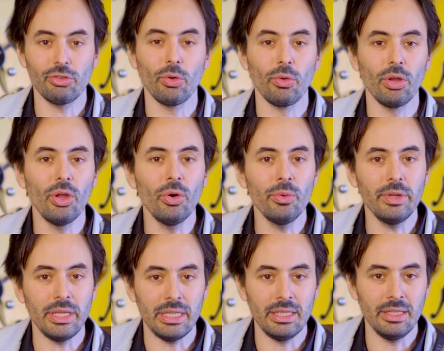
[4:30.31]
So low
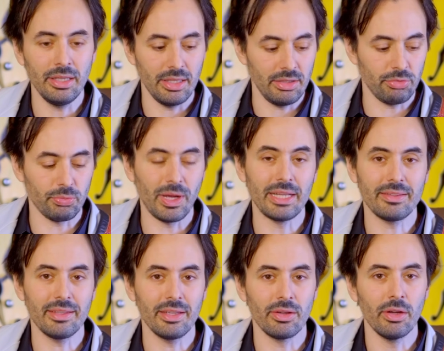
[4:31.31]
E is right
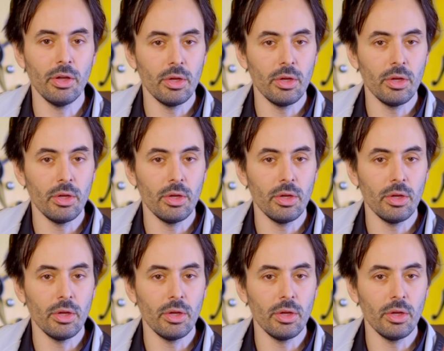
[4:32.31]
here.